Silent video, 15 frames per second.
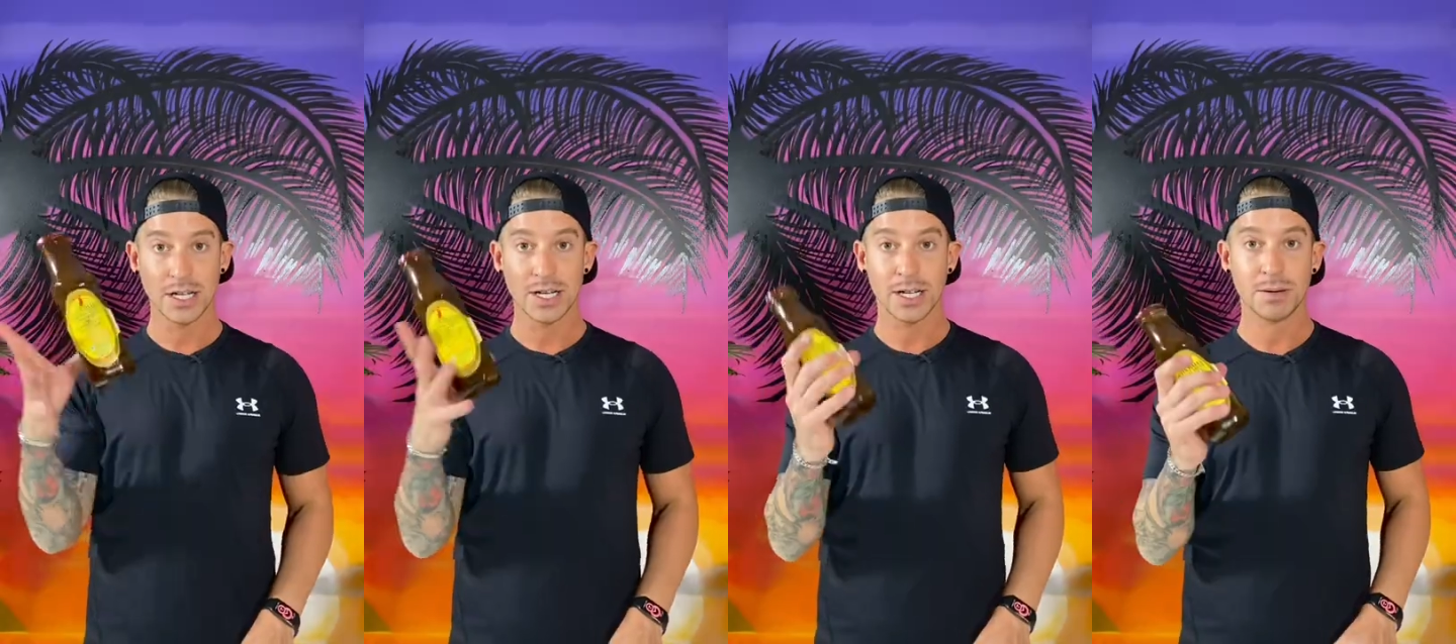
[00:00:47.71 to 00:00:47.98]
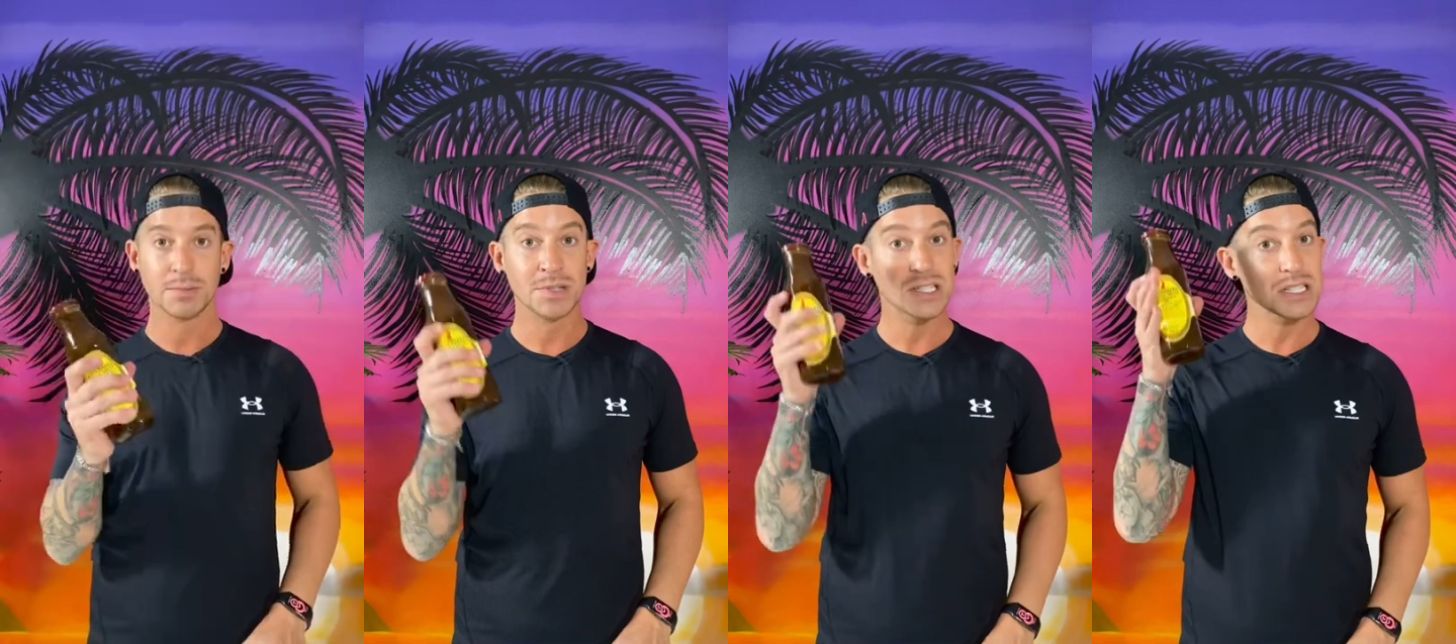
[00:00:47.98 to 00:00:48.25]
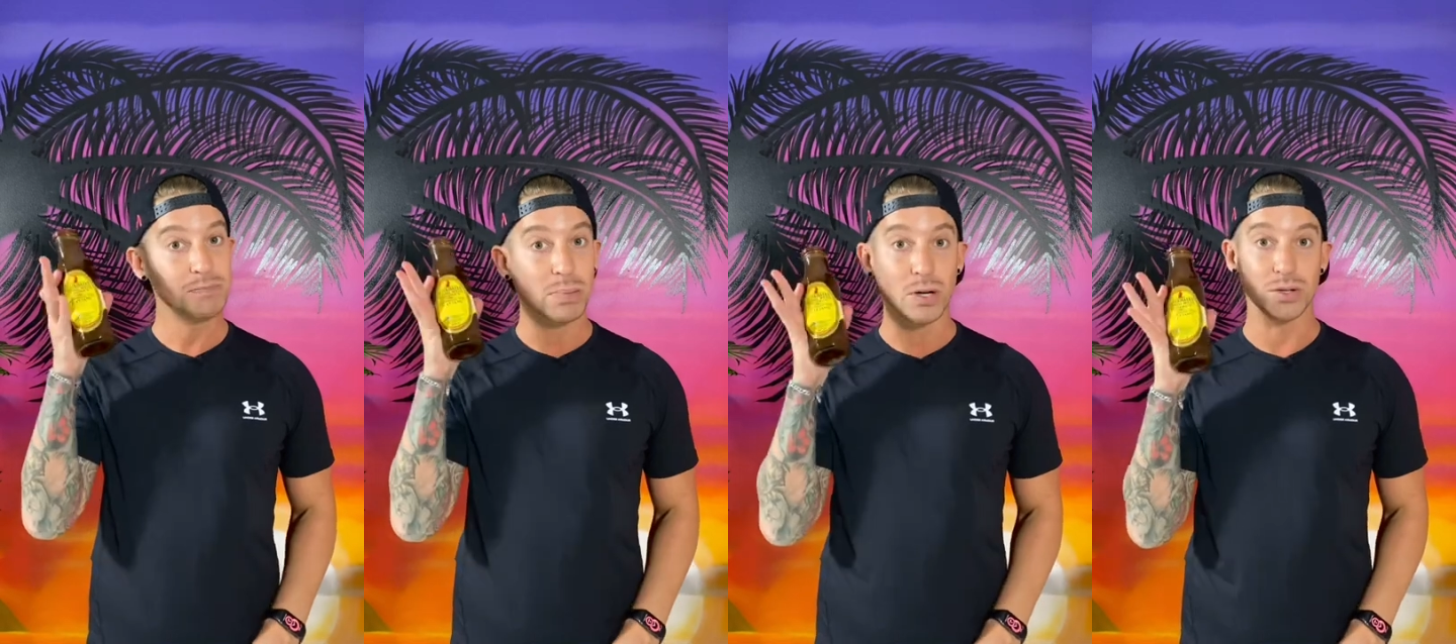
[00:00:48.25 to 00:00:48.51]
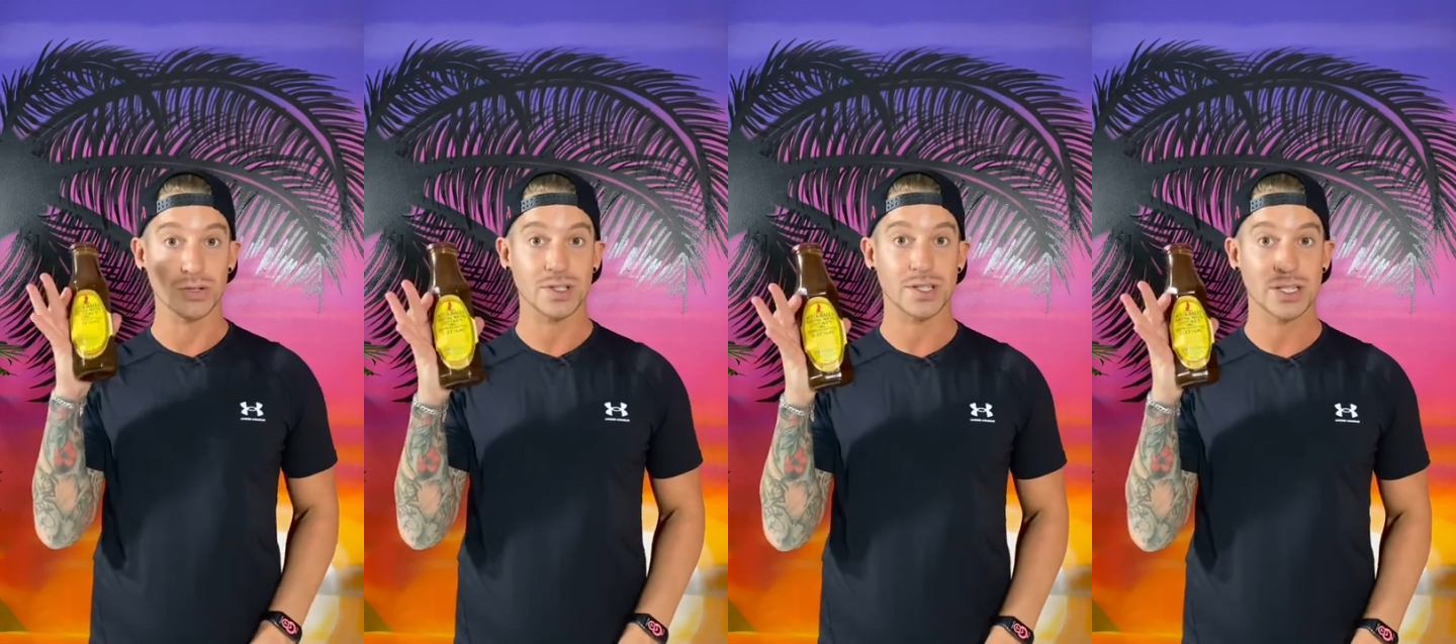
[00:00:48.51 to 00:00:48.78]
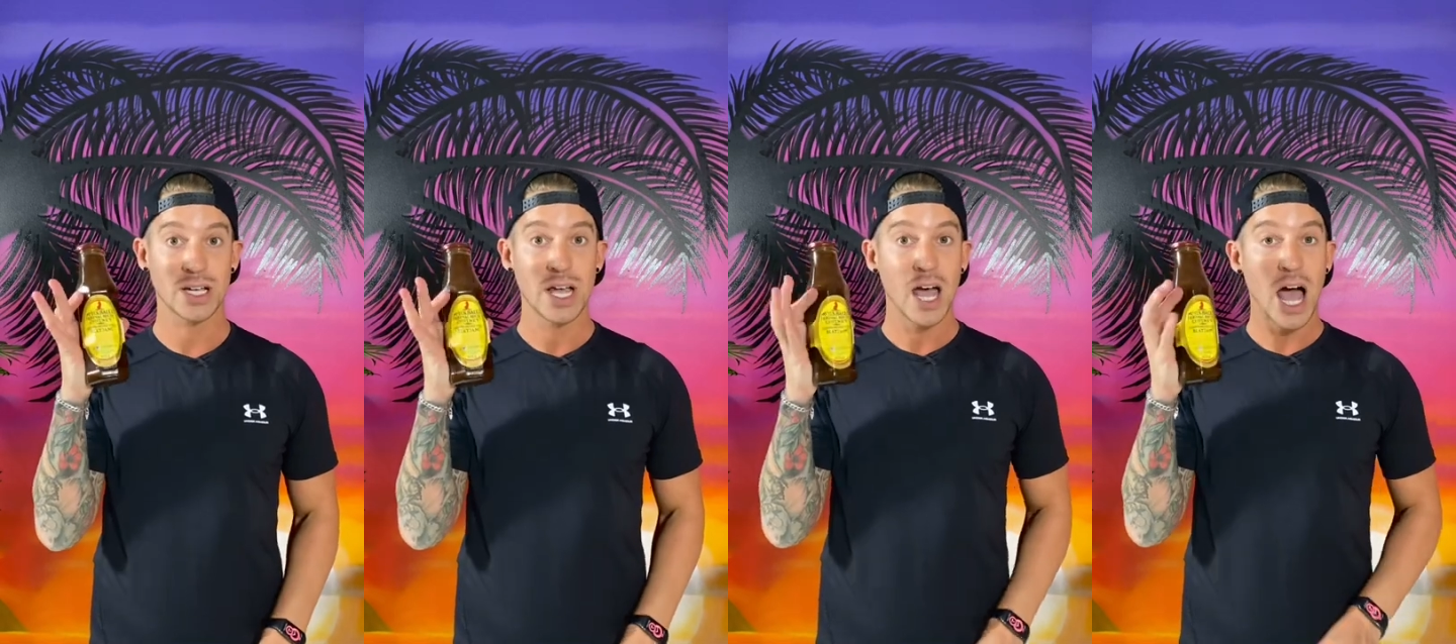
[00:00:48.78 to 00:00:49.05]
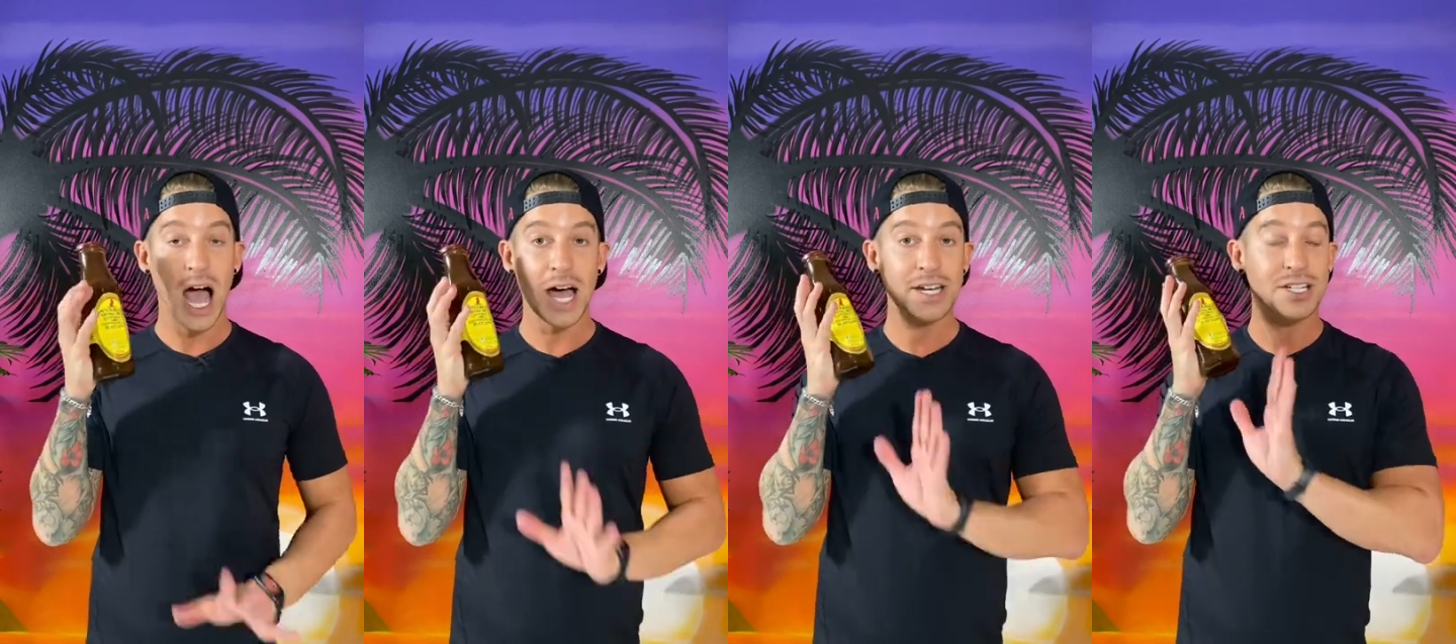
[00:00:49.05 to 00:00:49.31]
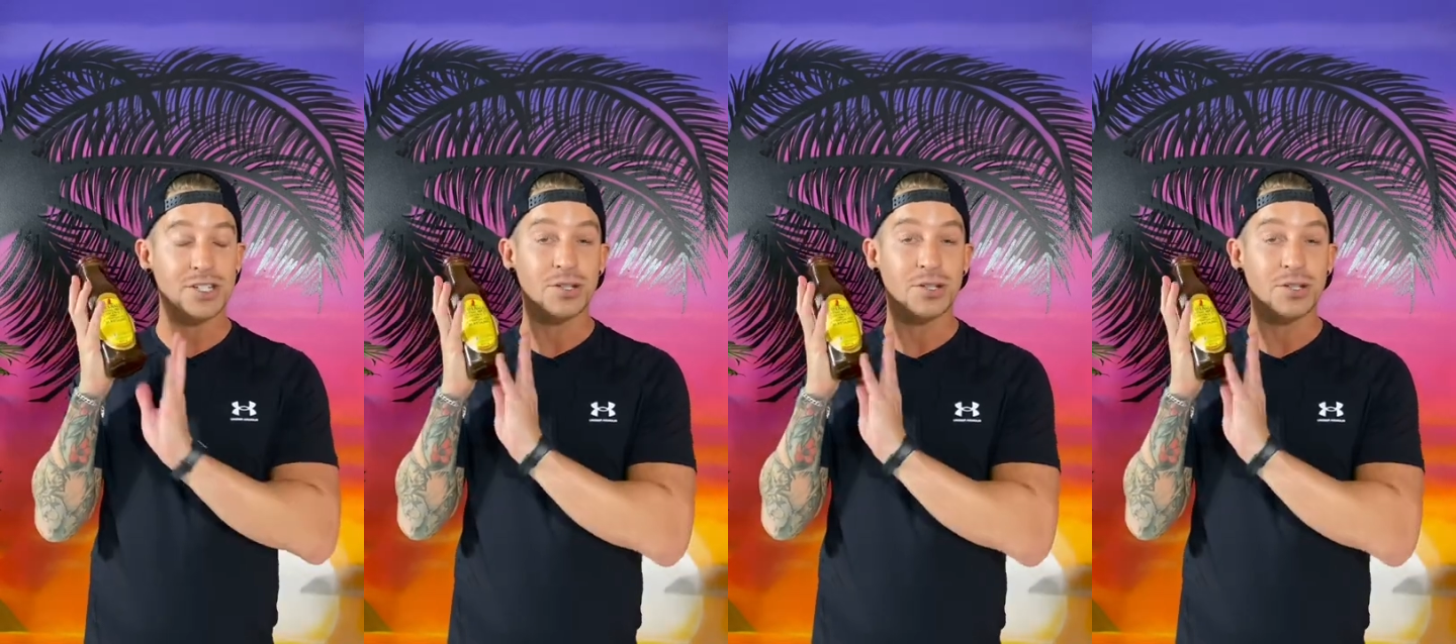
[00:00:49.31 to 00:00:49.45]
Mrs. Balls, I need